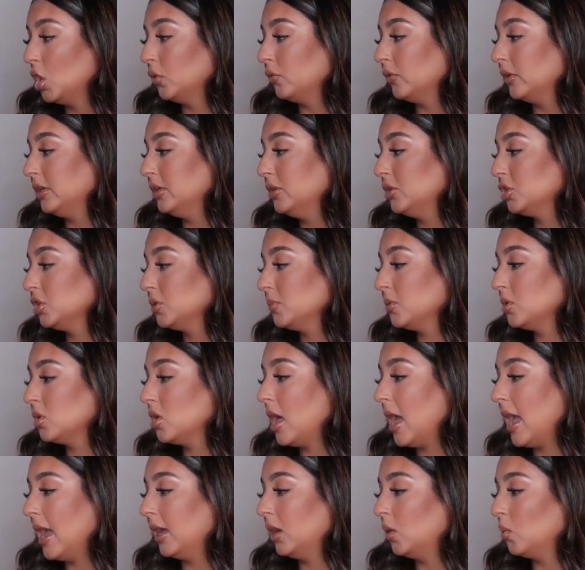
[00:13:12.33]

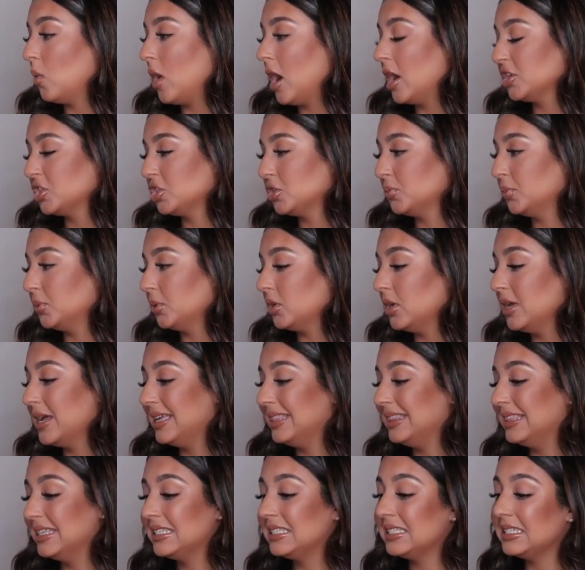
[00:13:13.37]
reusable and washable,
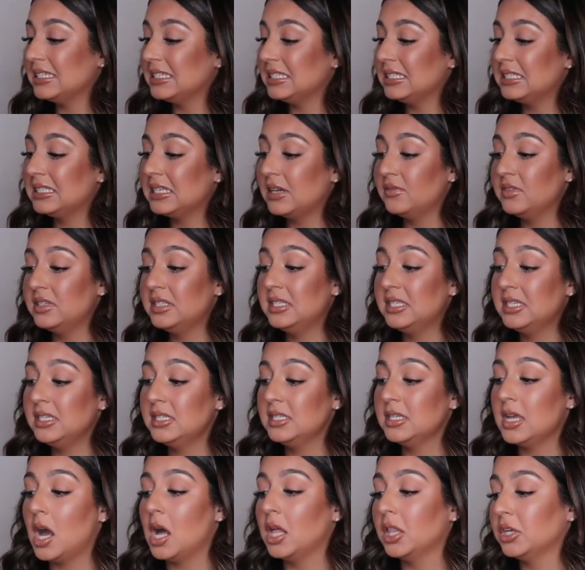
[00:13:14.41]
and this is
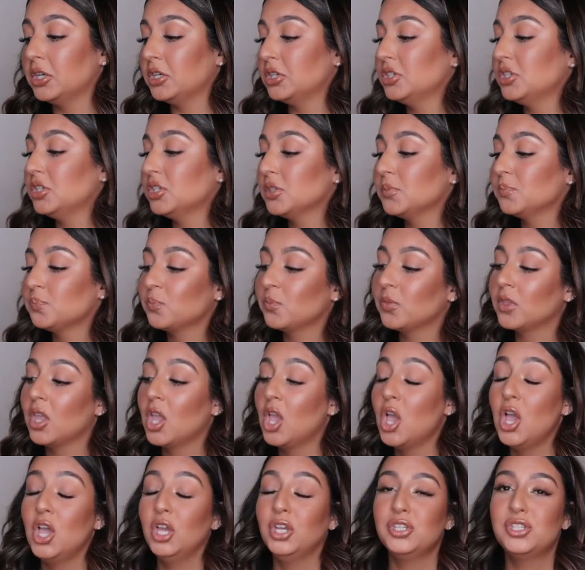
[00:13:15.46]

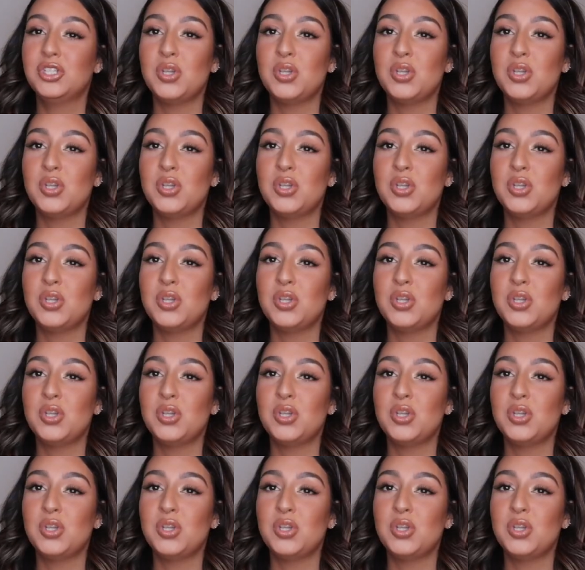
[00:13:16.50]
$17.